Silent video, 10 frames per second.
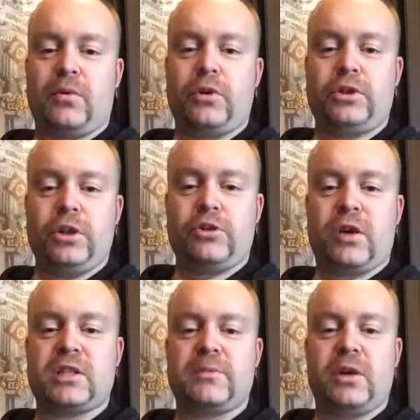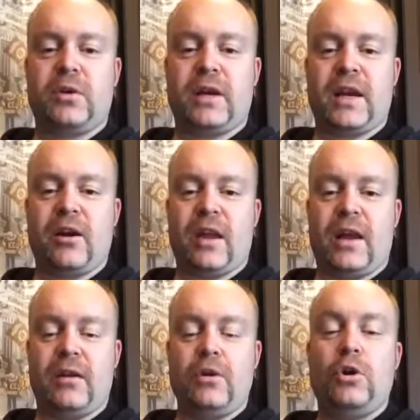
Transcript: or do you trust him to go into Carolina?